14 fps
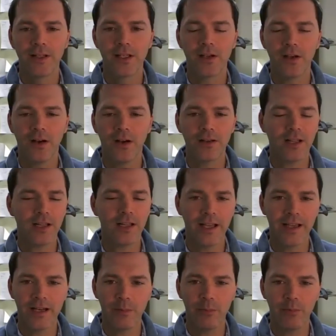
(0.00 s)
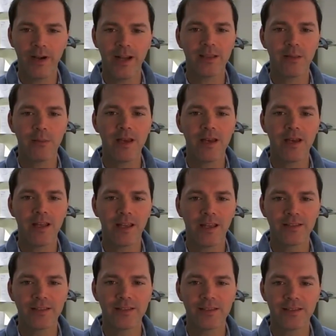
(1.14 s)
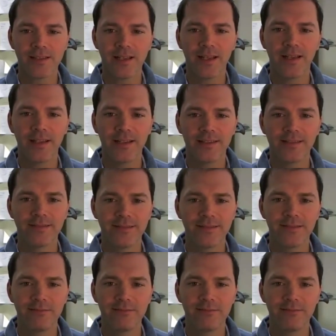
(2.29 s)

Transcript: he called the client up right at the meeting and and